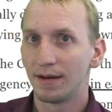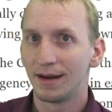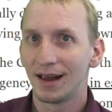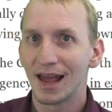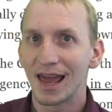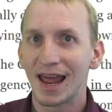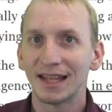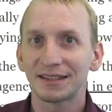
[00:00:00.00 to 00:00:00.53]

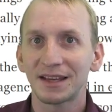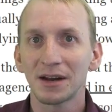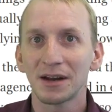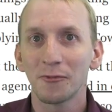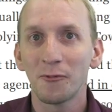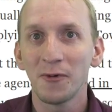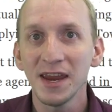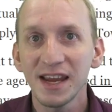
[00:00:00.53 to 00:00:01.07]
And it's going to
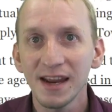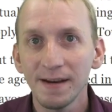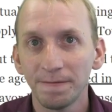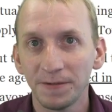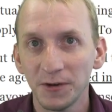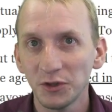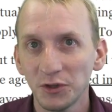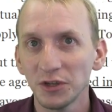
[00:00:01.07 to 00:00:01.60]
weaken
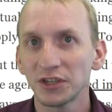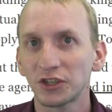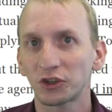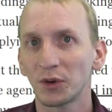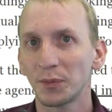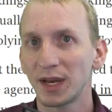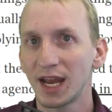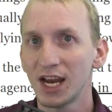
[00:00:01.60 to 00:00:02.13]
future
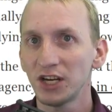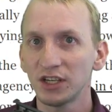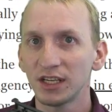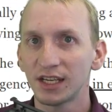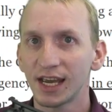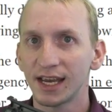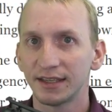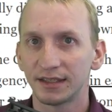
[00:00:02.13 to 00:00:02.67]
discrimination
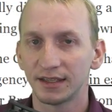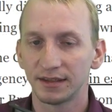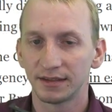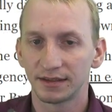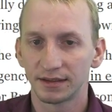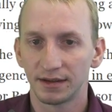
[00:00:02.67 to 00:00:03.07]
cases.